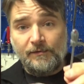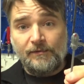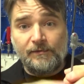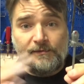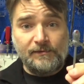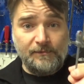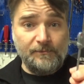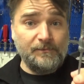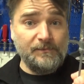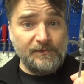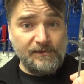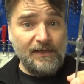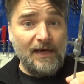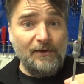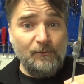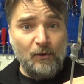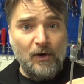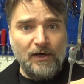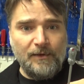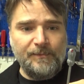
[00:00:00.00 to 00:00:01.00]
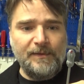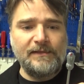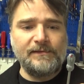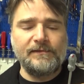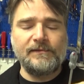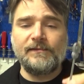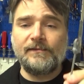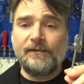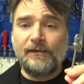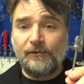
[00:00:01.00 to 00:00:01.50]
some sidewalk
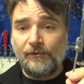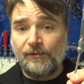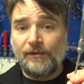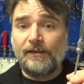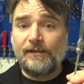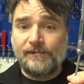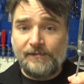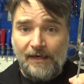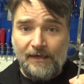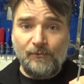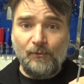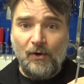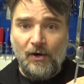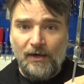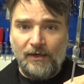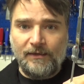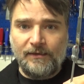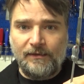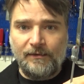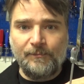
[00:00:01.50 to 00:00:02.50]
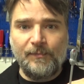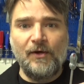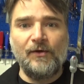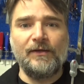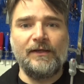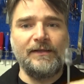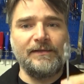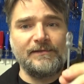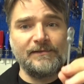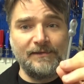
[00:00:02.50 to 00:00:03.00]
pieces, including sidewalk
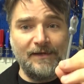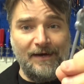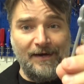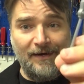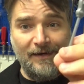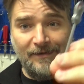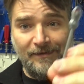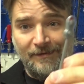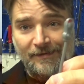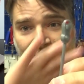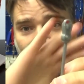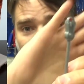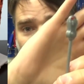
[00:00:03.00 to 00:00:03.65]
components and